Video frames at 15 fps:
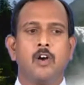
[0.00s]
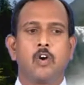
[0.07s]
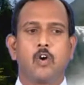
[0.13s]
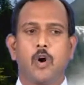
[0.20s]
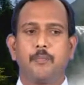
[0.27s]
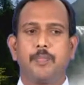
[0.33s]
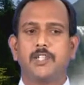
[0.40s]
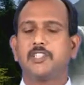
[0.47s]

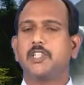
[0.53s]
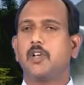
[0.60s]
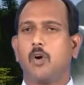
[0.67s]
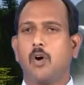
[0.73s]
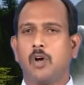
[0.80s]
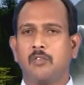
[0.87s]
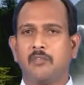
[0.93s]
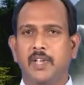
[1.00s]
Competition
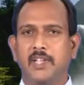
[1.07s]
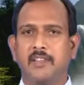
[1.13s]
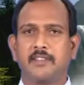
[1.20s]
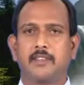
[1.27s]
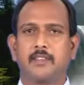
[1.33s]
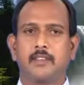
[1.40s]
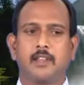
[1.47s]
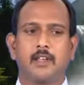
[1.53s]
always
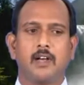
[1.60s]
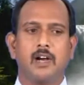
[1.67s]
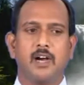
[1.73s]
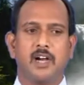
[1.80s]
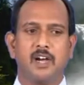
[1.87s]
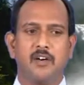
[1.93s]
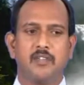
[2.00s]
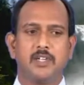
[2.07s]

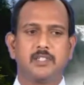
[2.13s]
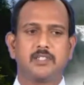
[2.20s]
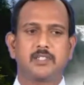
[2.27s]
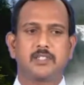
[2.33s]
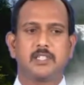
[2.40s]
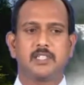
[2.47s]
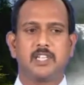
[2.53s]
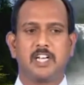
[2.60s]
governs
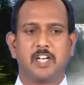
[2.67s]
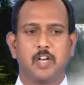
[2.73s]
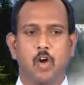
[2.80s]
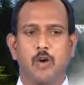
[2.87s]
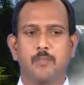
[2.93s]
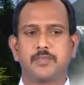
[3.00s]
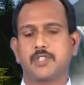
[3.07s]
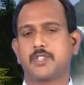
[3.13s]
the
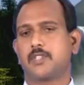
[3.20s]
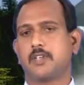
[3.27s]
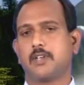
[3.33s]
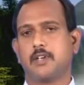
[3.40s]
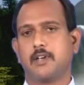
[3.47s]
norms.